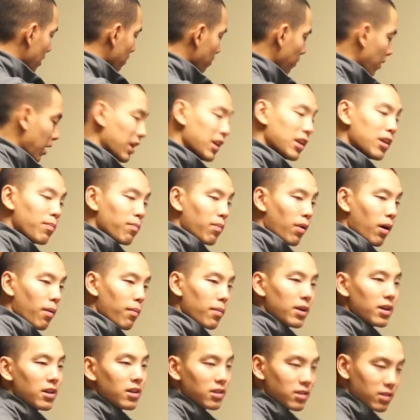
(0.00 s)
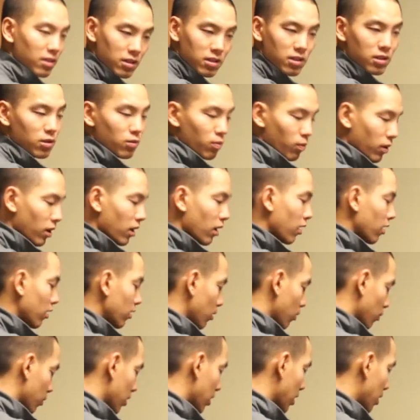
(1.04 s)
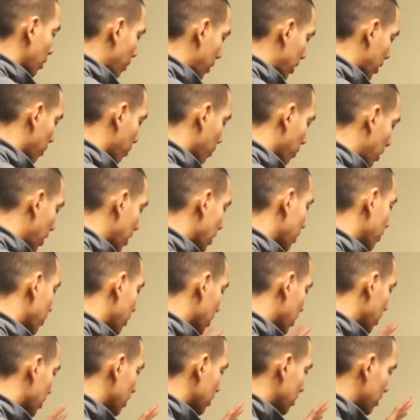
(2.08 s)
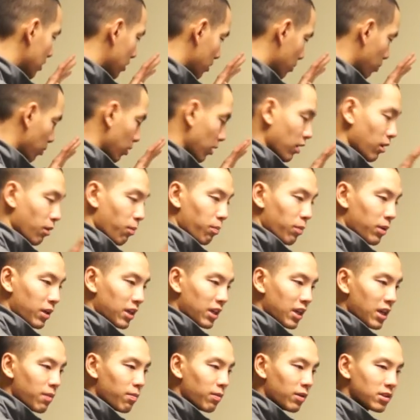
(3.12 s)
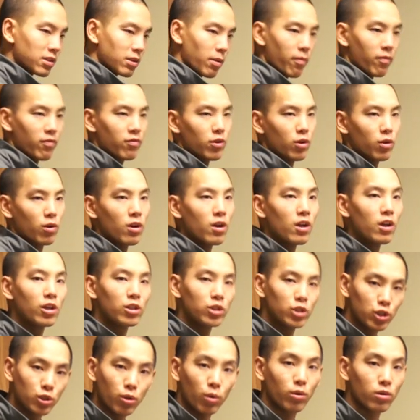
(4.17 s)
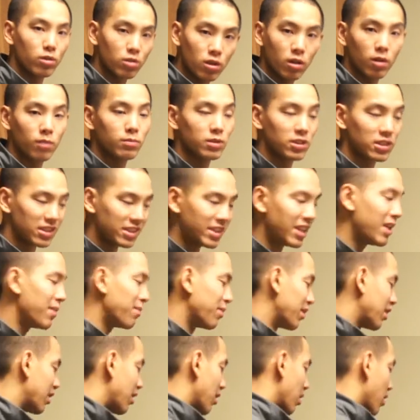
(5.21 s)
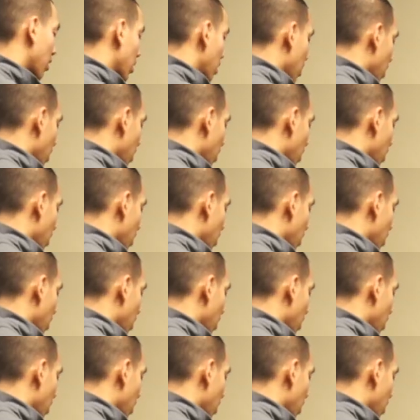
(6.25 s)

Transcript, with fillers: Main compartment, this is where you're really going to make your money, because this is where you're going to be keeping some of your short-term sustainment gear.